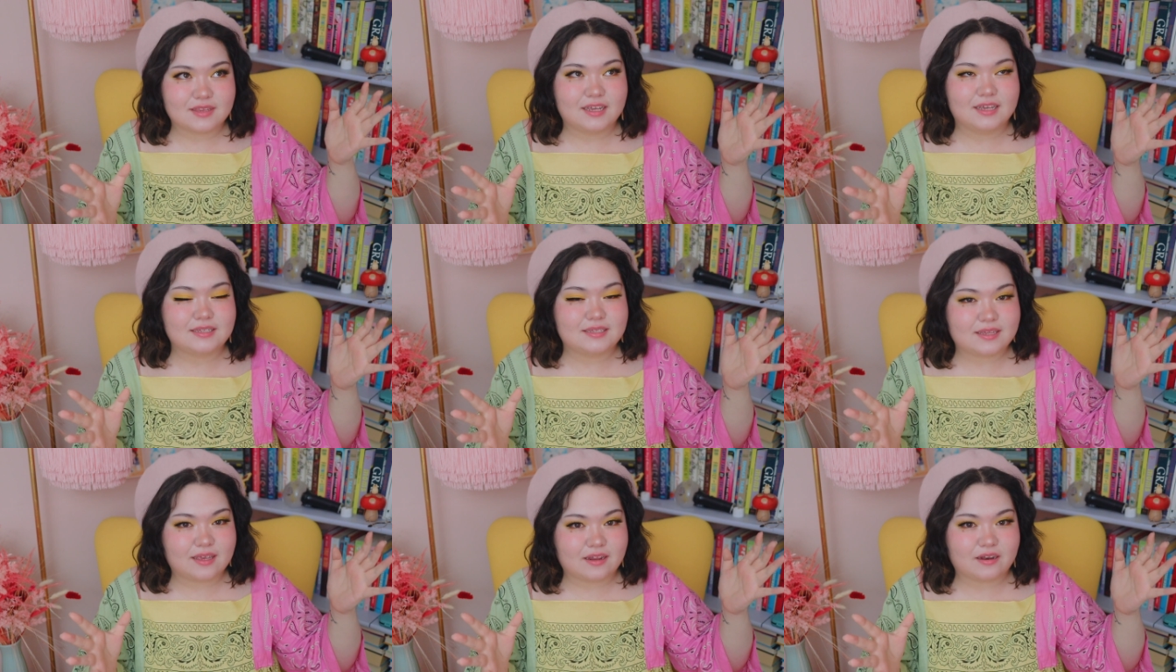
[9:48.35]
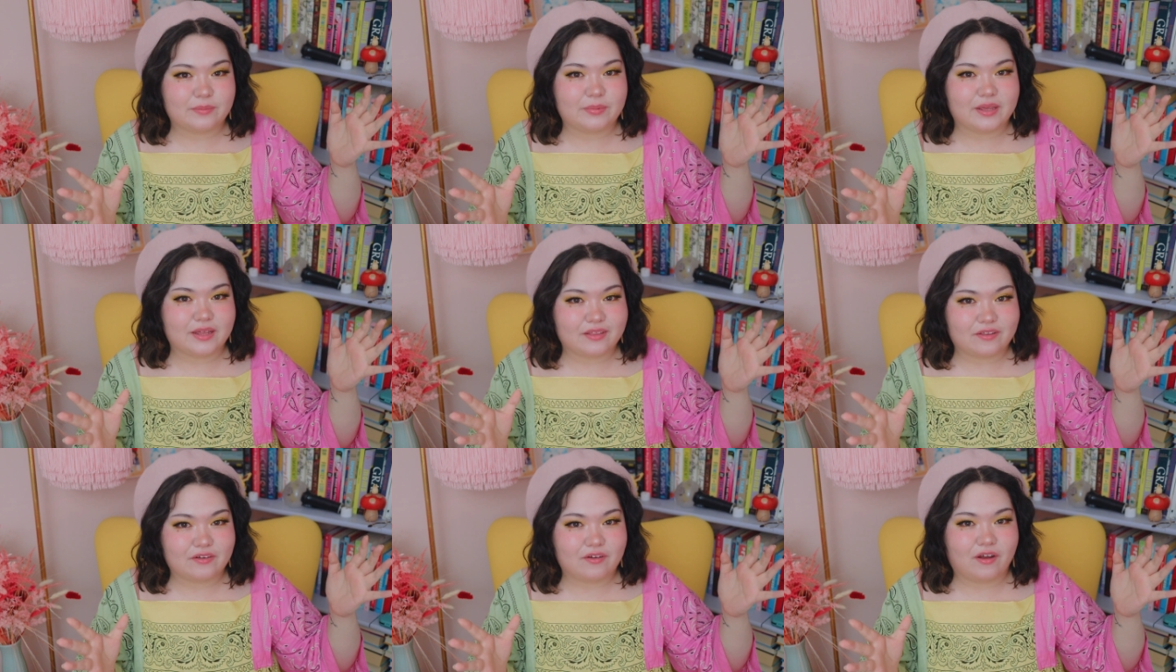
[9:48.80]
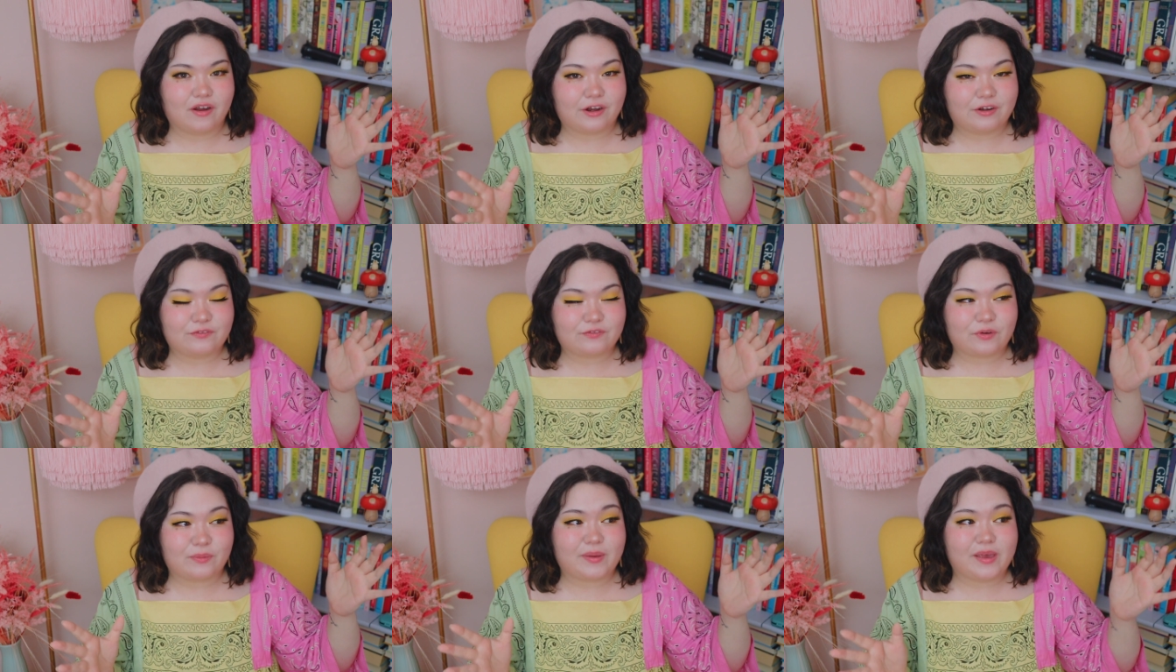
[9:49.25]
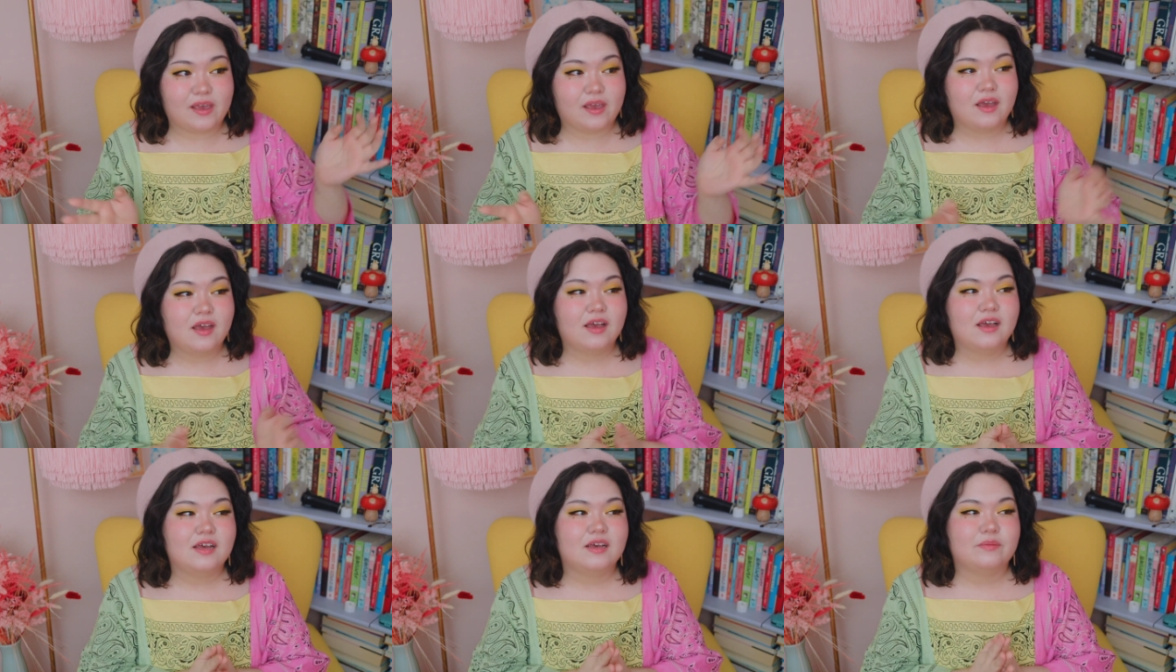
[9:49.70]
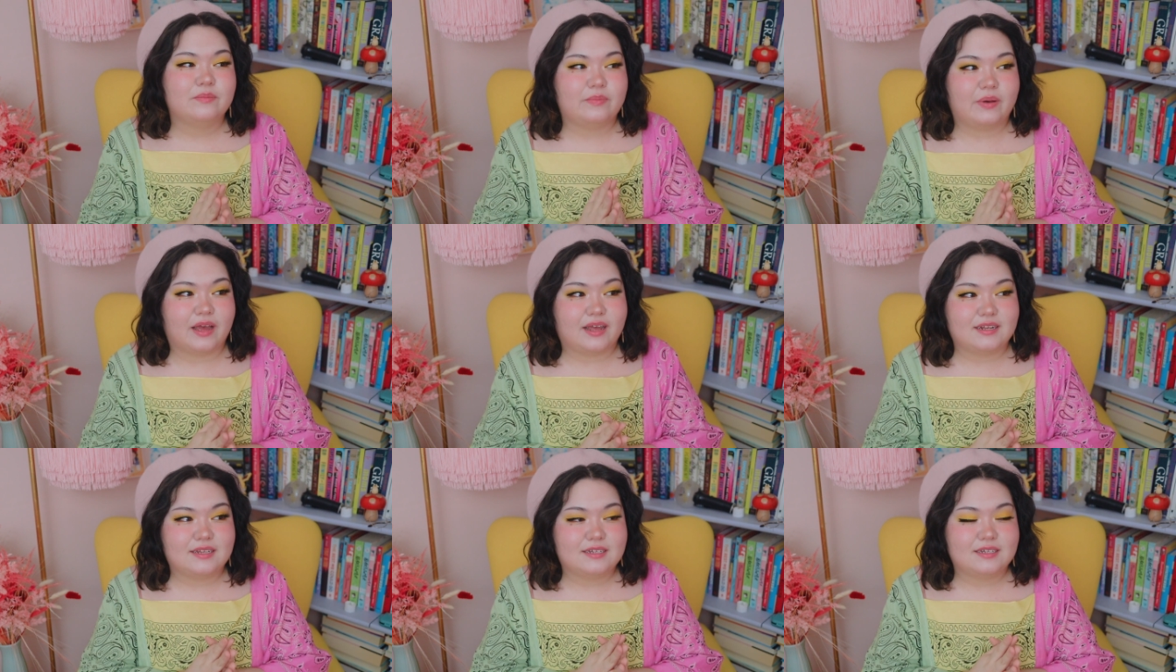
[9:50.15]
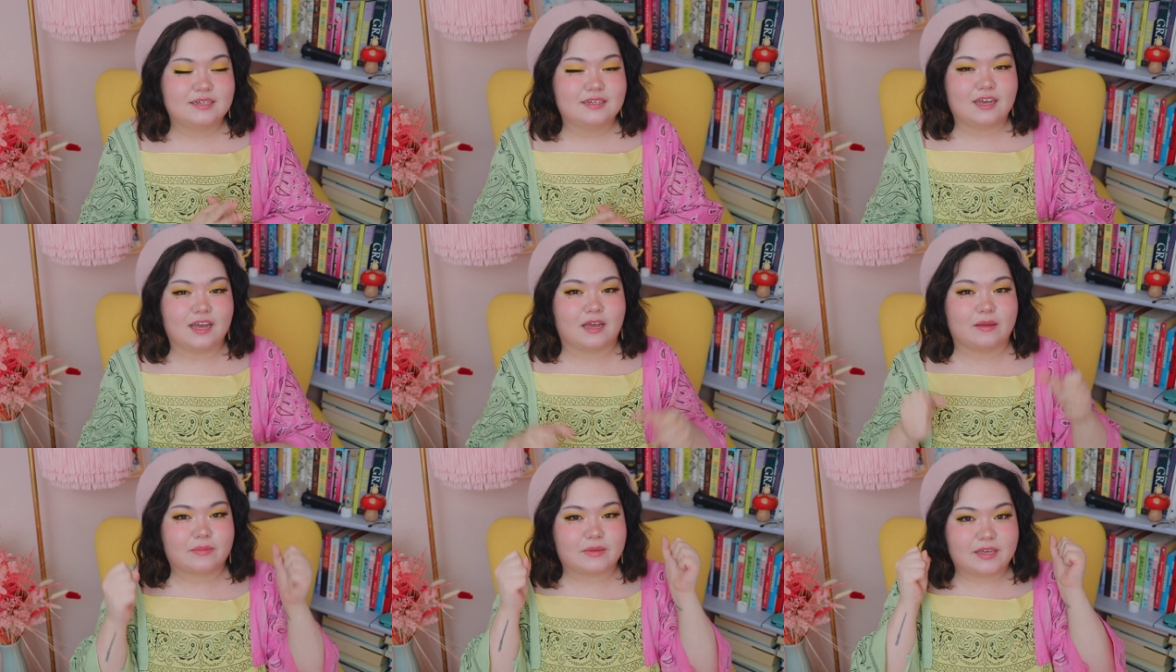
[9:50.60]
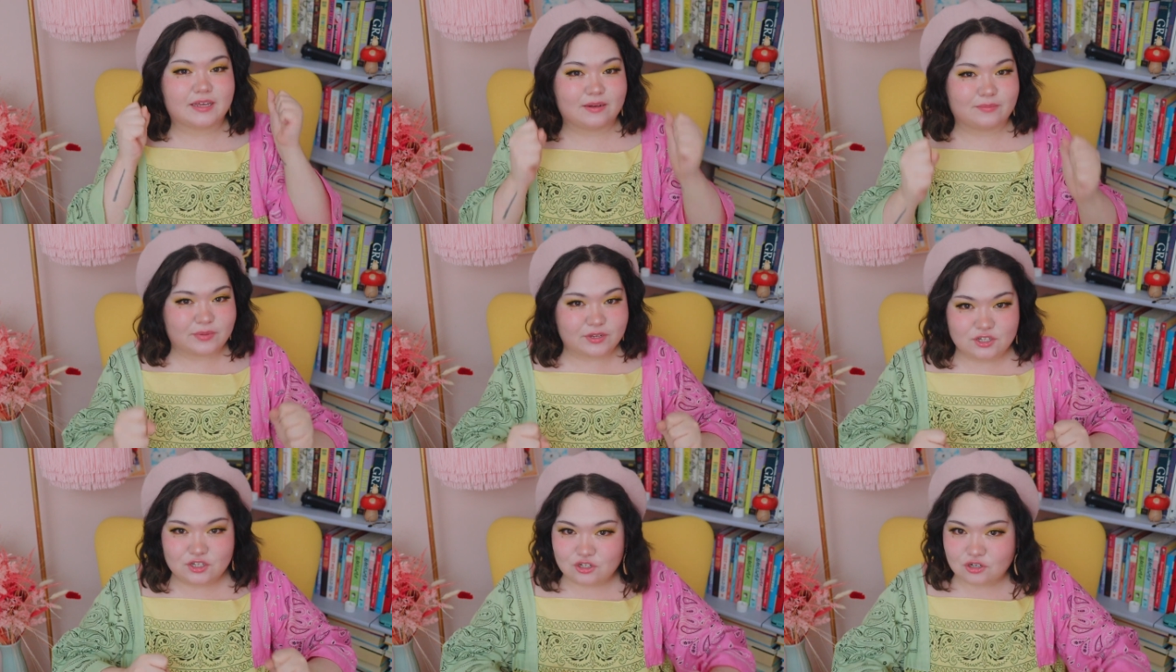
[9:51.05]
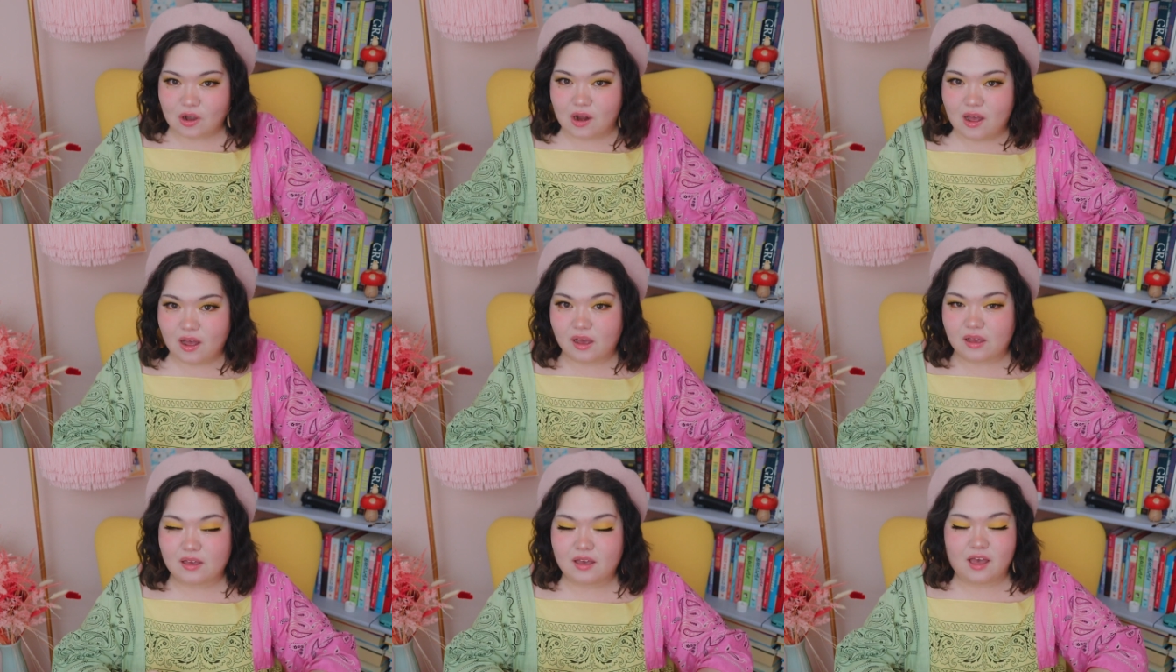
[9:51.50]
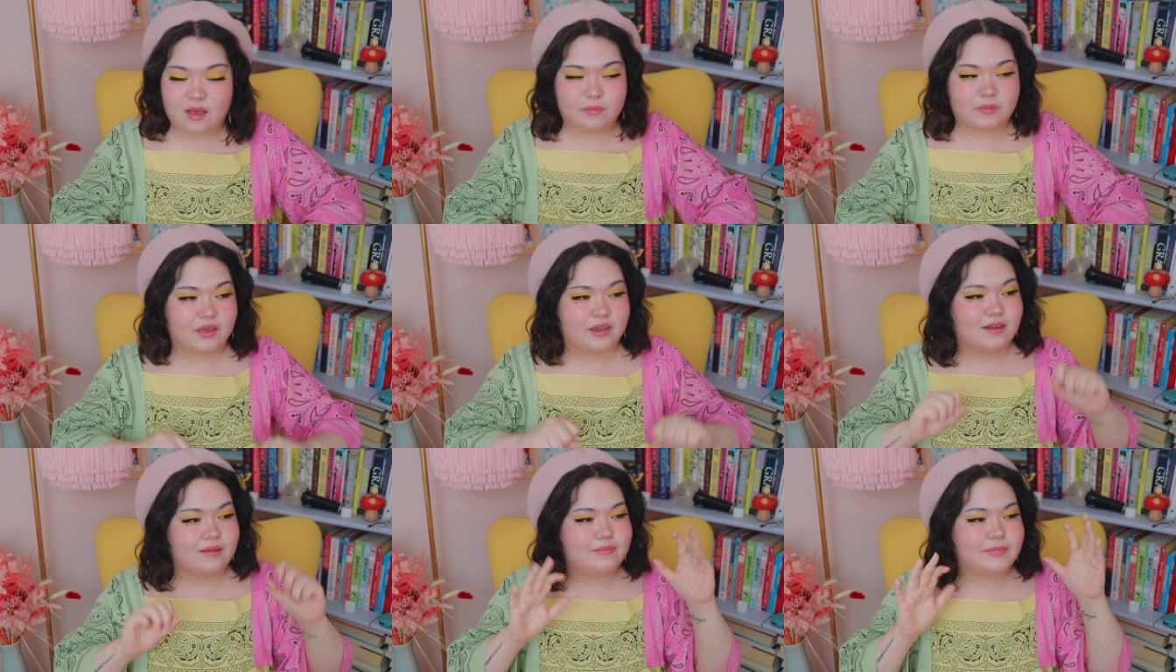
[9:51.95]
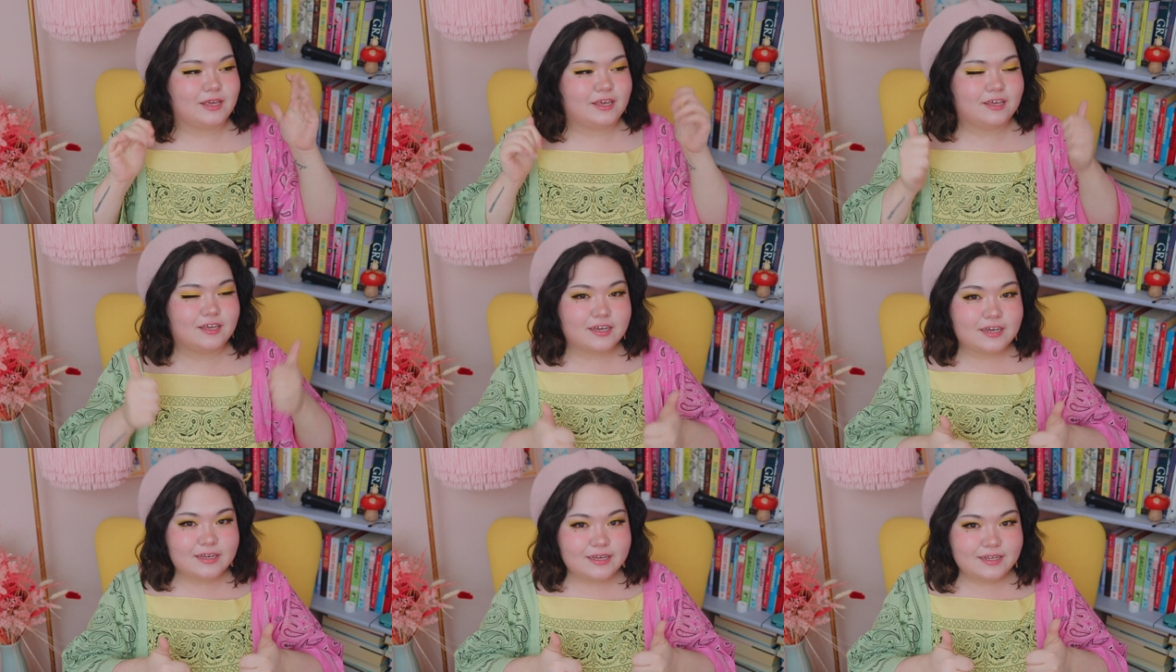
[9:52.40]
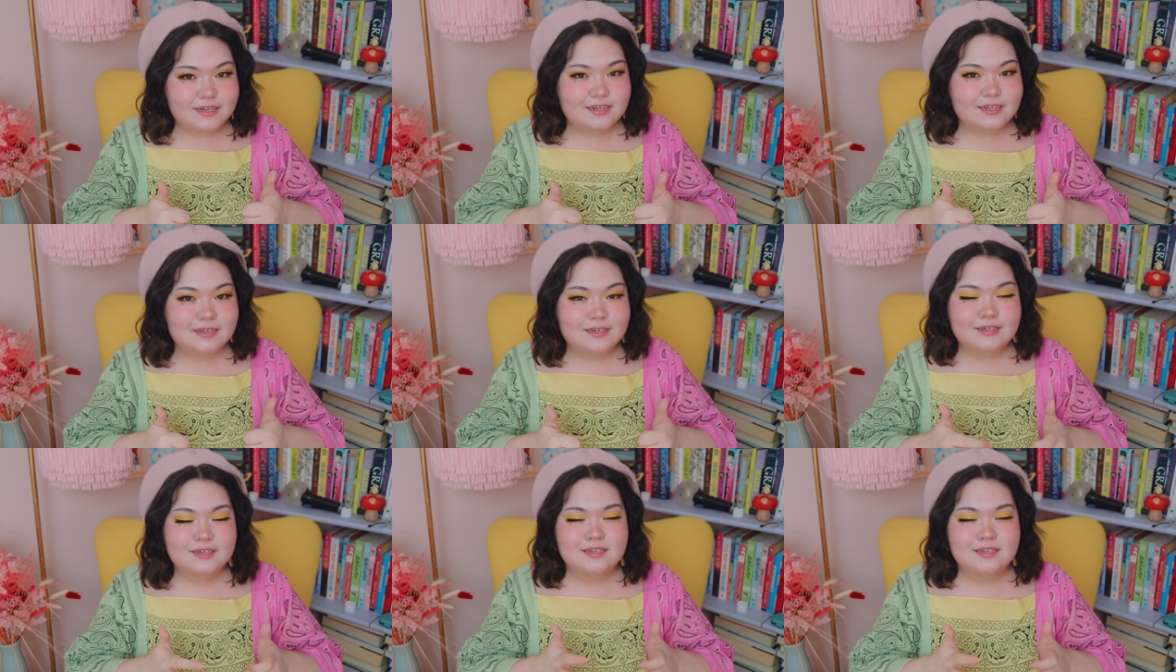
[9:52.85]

is gonna be a little hard for me, but I'm gonna be strong, I'm gonna be good,